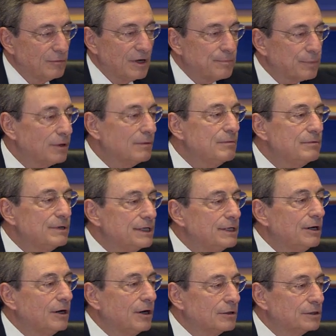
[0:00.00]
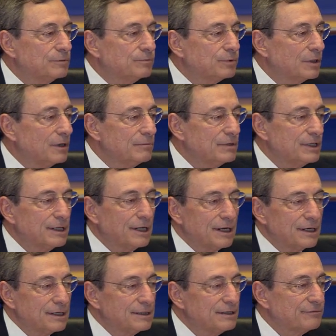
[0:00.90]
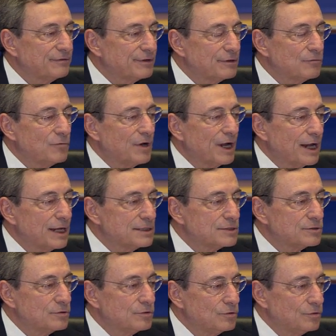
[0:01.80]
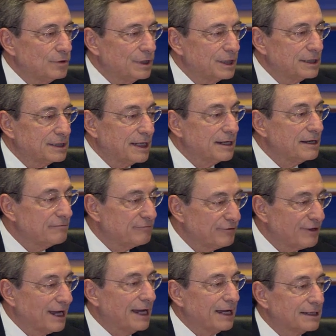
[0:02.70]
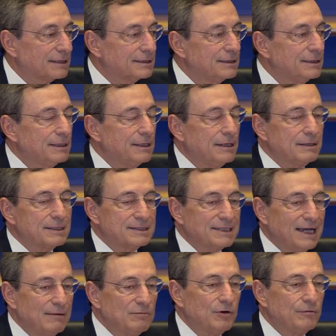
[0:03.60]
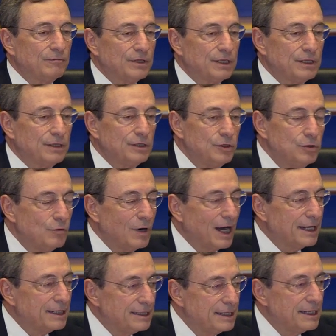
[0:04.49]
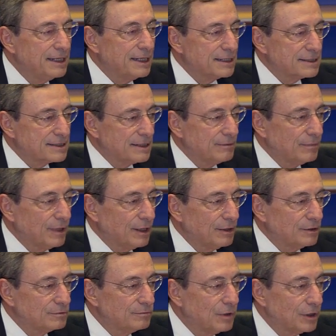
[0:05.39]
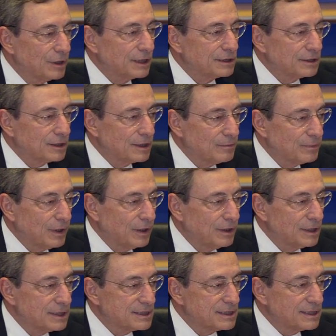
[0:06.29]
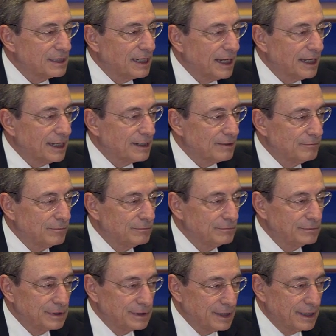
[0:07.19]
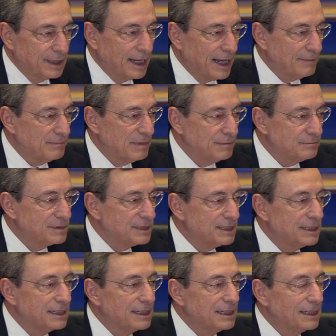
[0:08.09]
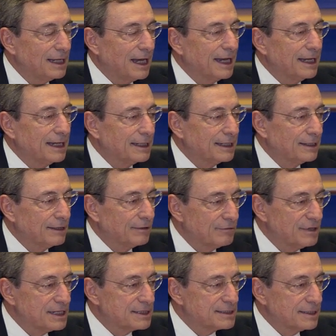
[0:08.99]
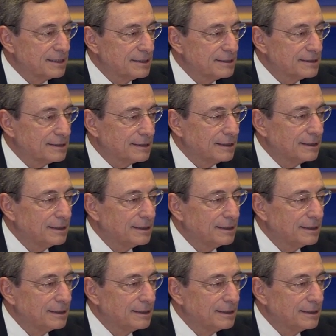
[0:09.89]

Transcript: Well, probably not. Probably there are different ways to do it. And in fact, some of the new ideas about monetary policy, like the MMT, like a recent